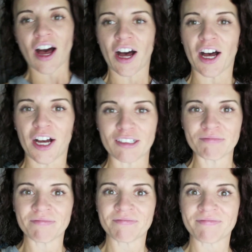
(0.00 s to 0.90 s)

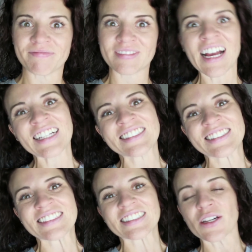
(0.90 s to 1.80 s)
Yeah,
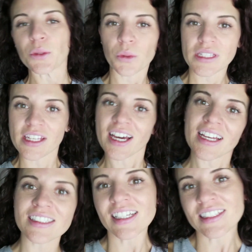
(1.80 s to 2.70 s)
so see you
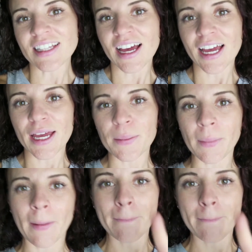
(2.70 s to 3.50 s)
guys next time.